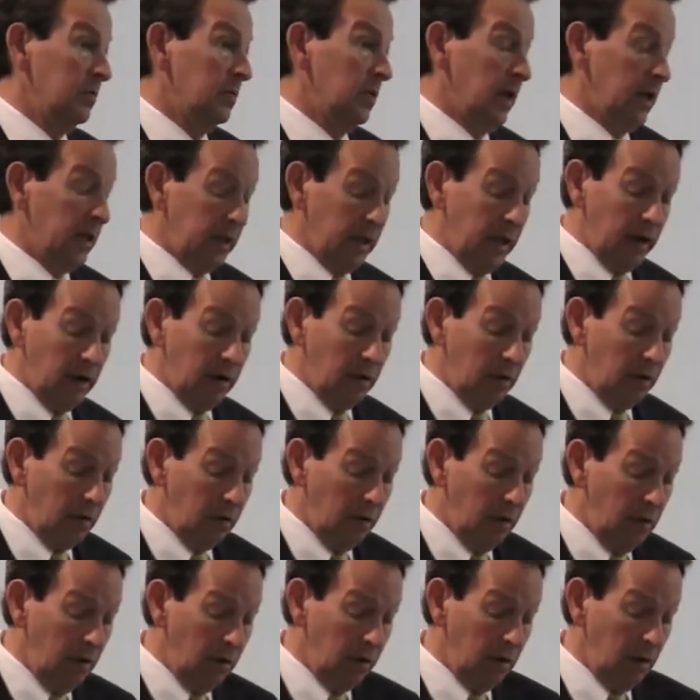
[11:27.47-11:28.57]
and they are
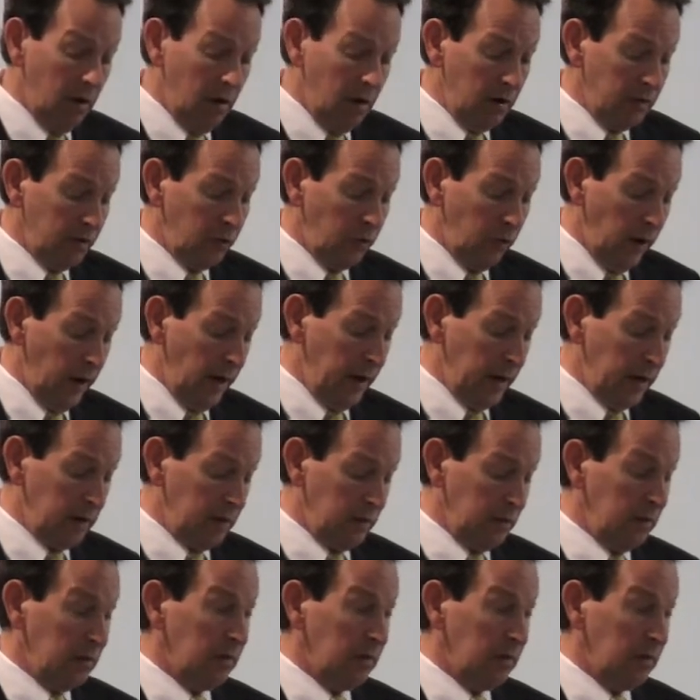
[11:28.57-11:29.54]
all on track